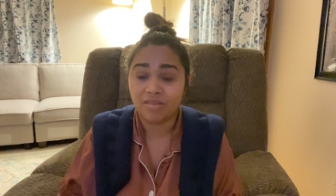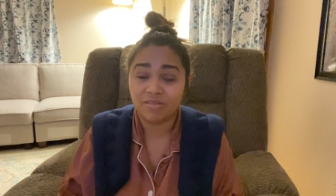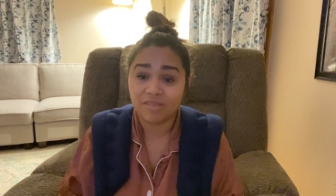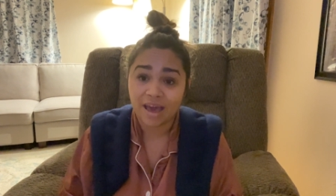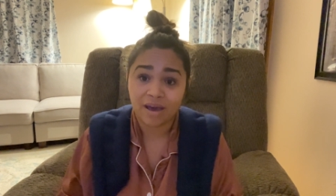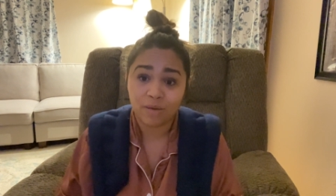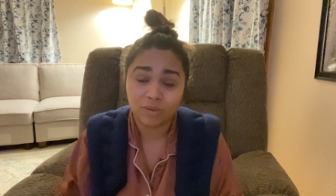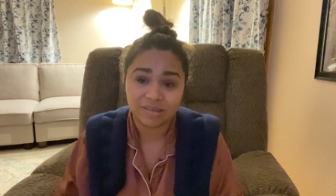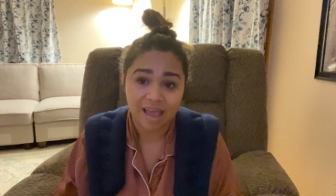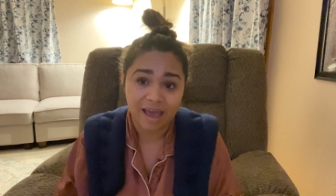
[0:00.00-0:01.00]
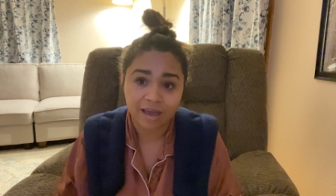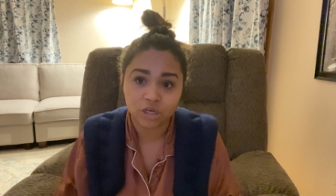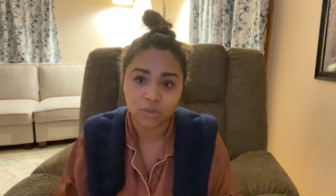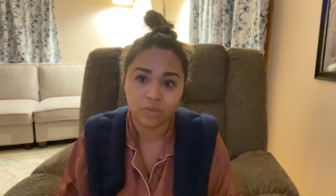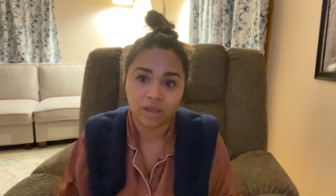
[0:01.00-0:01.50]
That was
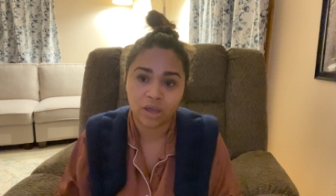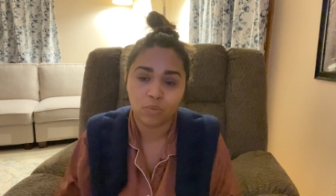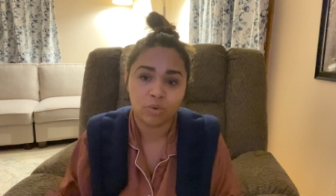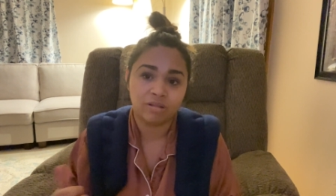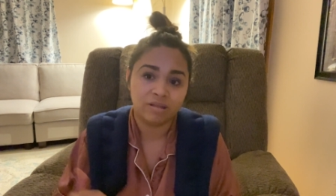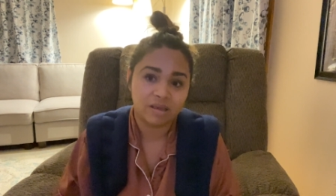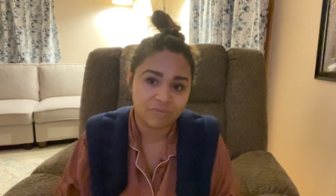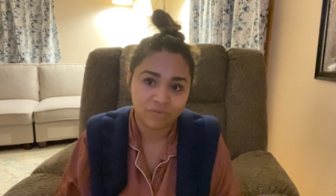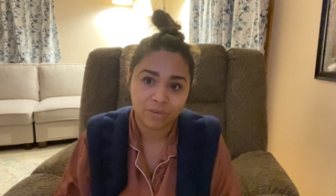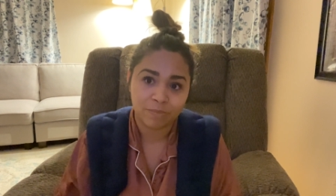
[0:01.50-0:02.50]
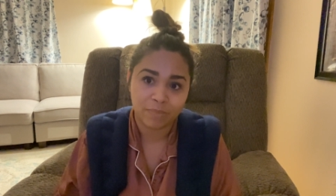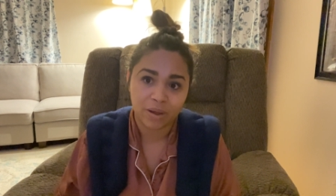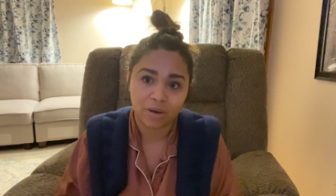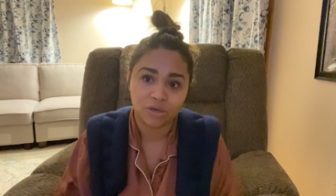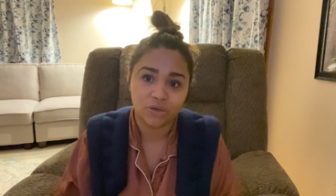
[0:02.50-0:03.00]
actually a relief
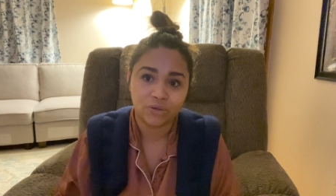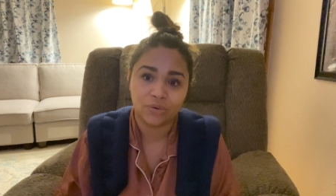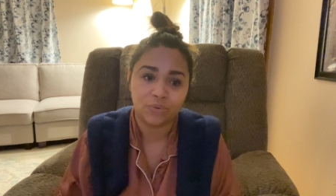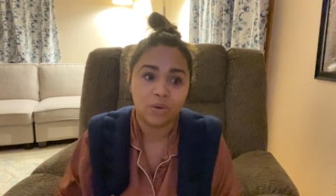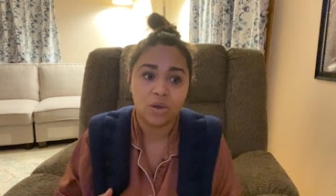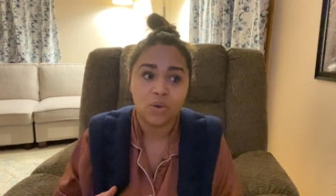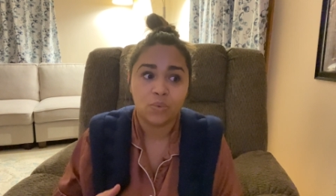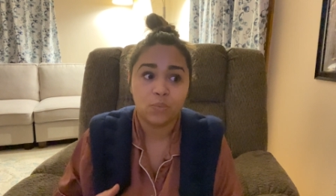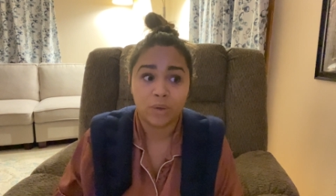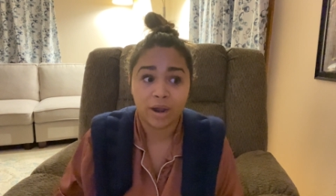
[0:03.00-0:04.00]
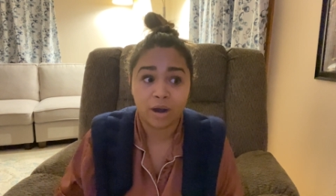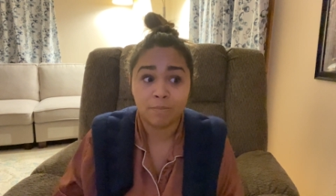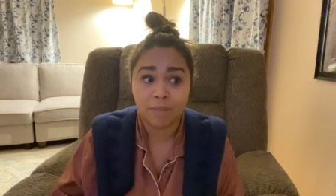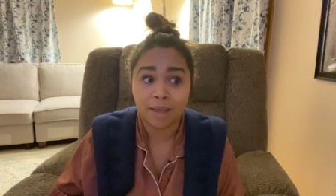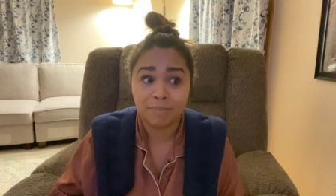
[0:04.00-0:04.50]
compared to where
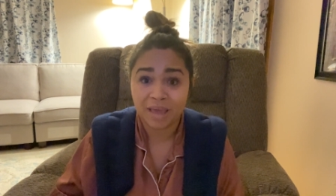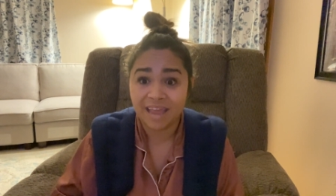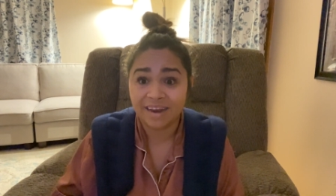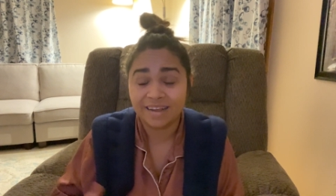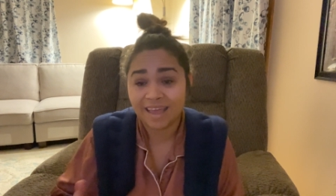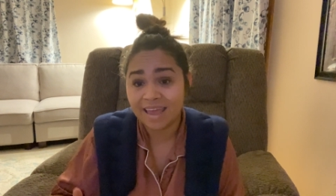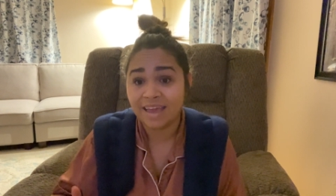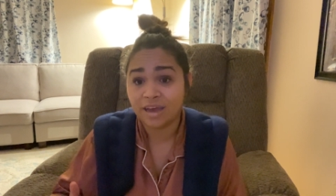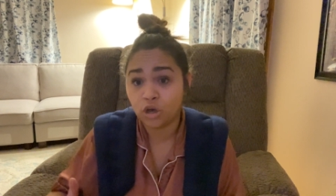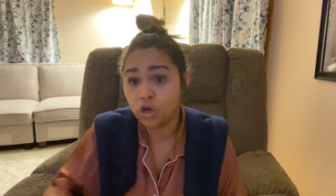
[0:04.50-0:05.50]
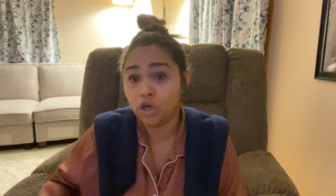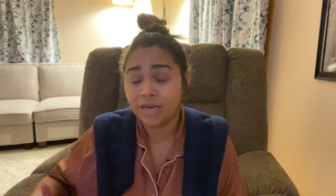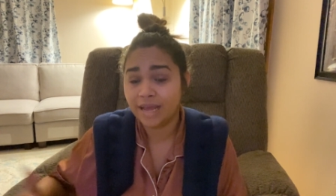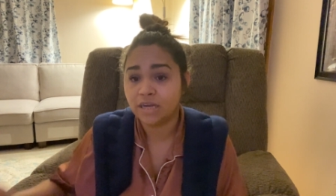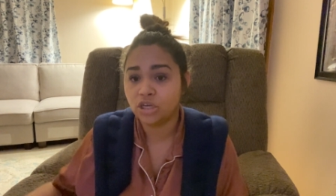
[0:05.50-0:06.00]
my pain could
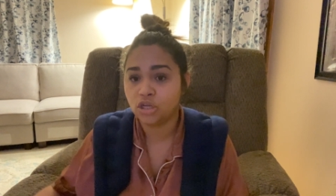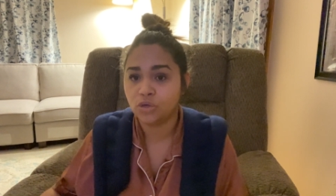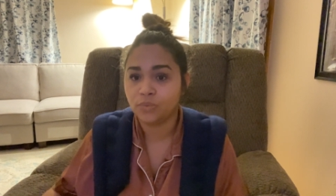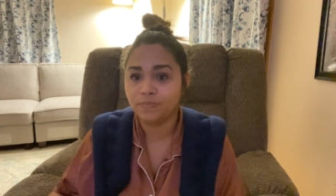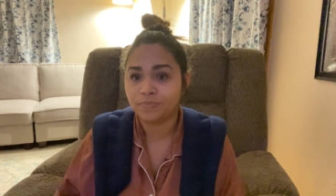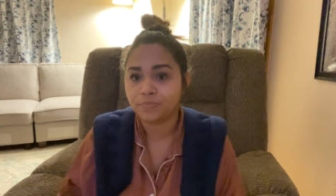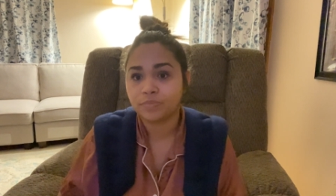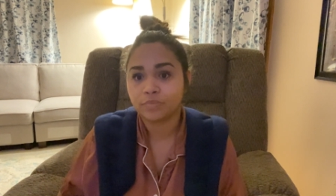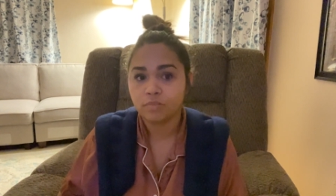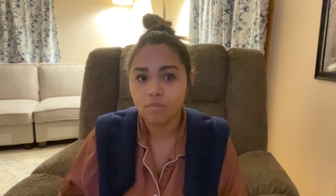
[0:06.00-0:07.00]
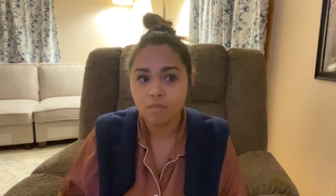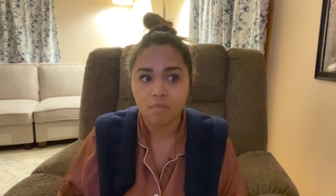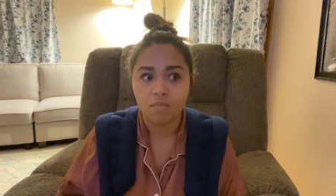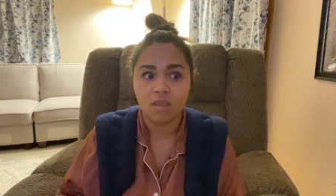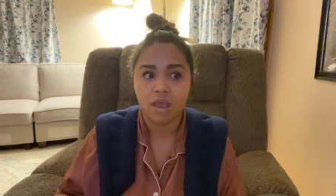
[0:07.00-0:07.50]
get to
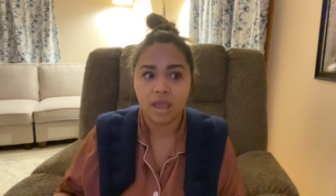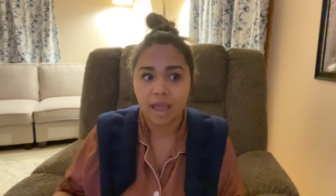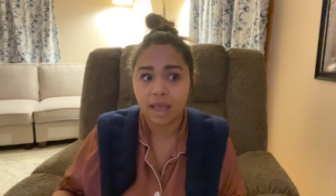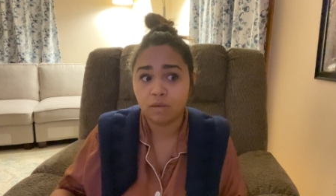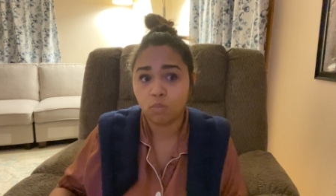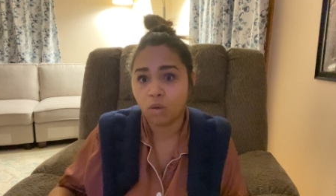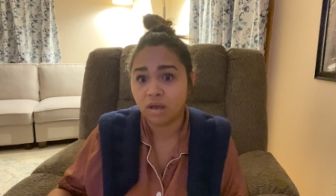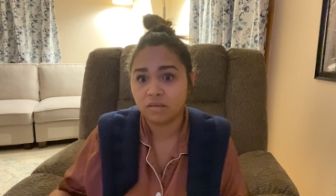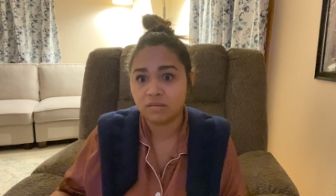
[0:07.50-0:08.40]
and was